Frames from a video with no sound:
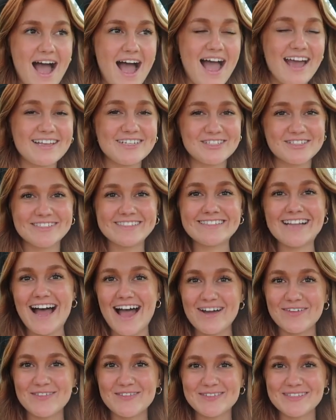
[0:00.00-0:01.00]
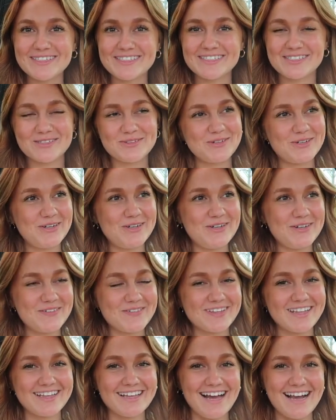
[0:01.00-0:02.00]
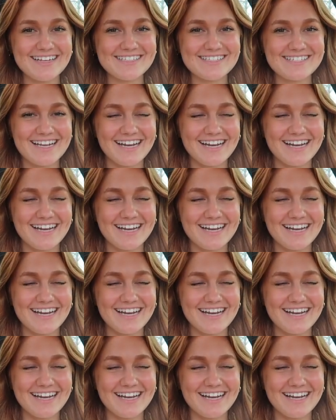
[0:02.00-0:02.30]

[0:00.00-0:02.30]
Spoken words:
I just left school for the last